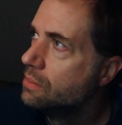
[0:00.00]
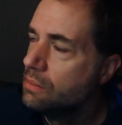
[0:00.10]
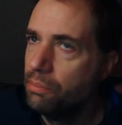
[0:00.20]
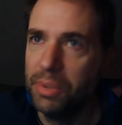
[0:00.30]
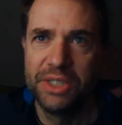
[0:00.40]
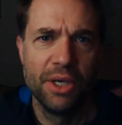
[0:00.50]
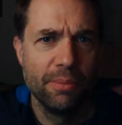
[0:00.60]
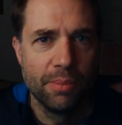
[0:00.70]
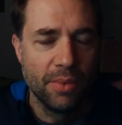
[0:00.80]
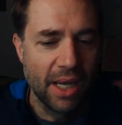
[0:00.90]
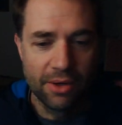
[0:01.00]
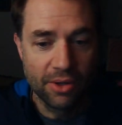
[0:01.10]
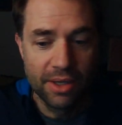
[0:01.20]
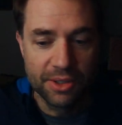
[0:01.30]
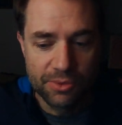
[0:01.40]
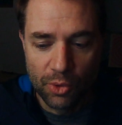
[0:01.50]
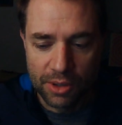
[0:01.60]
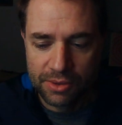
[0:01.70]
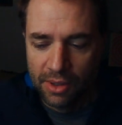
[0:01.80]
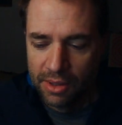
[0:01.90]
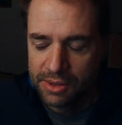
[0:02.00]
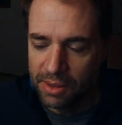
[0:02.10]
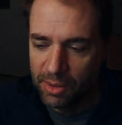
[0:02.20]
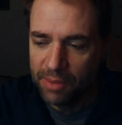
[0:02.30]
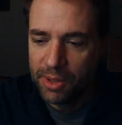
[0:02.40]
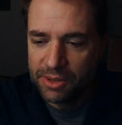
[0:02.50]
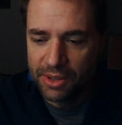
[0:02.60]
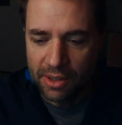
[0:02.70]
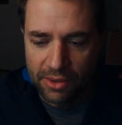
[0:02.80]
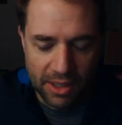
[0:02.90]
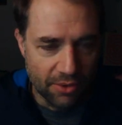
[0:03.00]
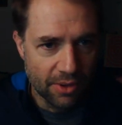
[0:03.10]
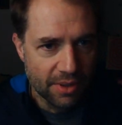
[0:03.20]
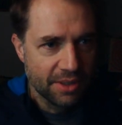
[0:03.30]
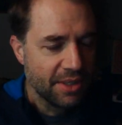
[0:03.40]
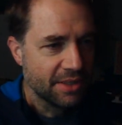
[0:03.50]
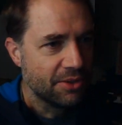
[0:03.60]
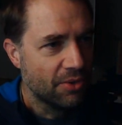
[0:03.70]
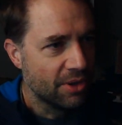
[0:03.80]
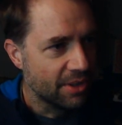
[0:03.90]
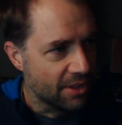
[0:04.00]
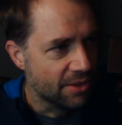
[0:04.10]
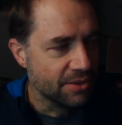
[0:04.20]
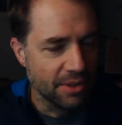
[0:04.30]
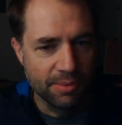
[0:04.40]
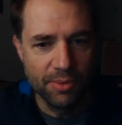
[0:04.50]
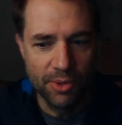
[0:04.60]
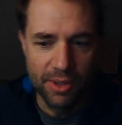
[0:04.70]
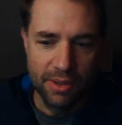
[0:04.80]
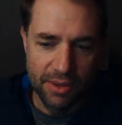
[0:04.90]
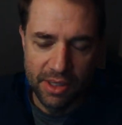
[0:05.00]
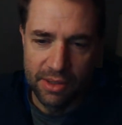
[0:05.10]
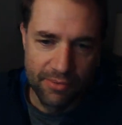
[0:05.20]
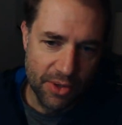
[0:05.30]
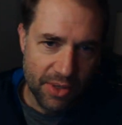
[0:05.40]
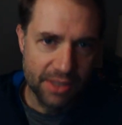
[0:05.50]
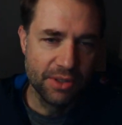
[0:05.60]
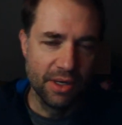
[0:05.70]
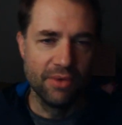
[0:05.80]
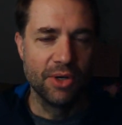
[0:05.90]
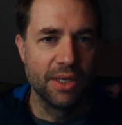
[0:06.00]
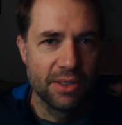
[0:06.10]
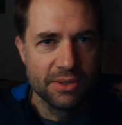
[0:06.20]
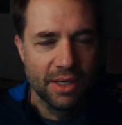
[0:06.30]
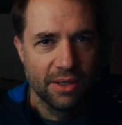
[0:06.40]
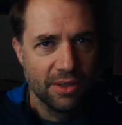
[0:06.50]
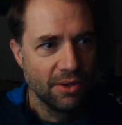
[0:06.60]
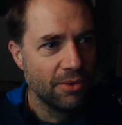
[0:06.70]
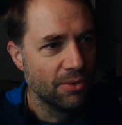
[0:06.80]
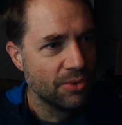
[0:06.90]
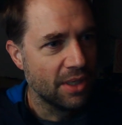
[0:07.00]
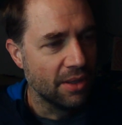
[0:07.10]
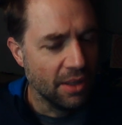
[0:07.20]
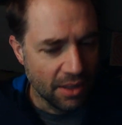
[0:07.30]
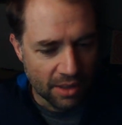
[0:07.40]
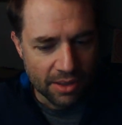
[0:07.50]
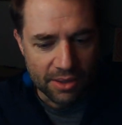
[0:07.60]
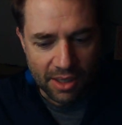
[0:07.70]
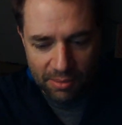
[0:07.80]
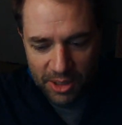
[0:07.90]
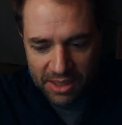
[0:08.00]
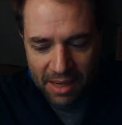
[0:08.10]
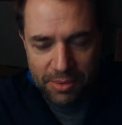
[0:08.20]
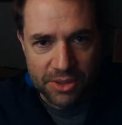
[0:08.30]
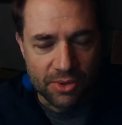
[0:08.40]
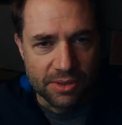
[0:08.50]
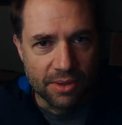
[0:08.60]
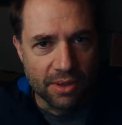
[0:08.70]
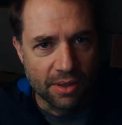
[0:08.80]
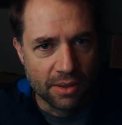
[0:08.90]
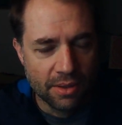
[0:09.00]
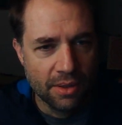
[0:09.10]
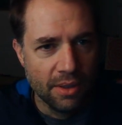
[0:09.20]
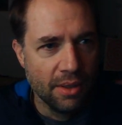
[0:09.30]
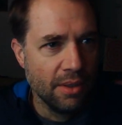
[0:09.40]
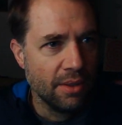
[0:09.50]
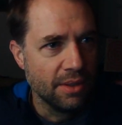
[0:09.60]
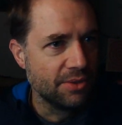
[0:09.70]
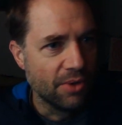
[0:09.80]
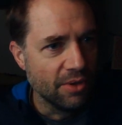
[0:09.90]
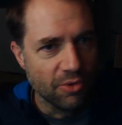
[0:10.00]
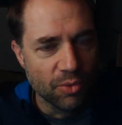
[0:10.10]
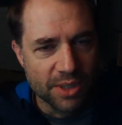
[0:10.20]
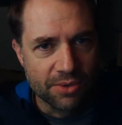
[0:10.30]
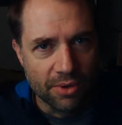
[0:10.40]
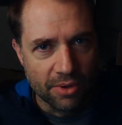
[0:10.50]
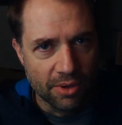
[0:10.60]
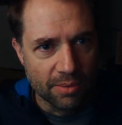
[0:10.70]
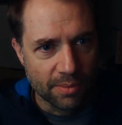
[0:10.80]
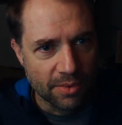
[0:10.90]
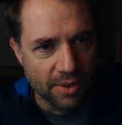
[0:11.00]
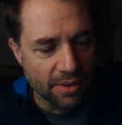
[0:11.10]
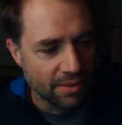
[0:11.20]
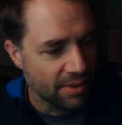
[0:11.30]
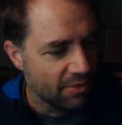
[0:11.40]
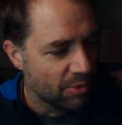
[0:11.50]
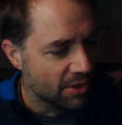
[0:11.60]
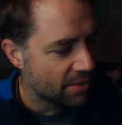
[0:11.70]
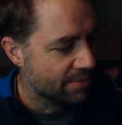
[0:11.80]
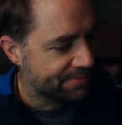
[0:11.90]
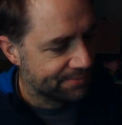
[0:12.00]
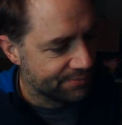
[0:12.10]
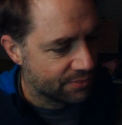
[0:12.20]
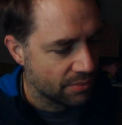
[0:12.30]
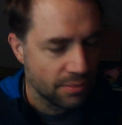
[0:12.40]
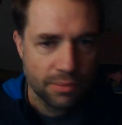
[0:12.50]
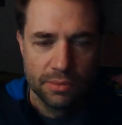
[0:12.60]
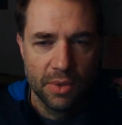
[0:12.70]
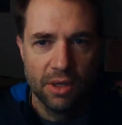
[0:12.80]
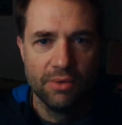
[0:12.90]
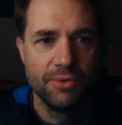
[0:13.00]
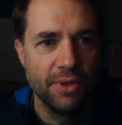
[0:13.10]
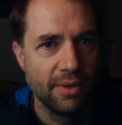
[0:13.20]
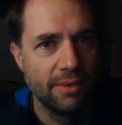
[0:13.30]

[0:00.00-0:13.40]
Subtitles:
bishop. I don't know how this works. Somebody builds a cathedral. It takes 200 years, and the people that dug the foundation never get to see it. You know the routine. There are going to be tapestries in there. These are all over Western Europe, and they've been loved to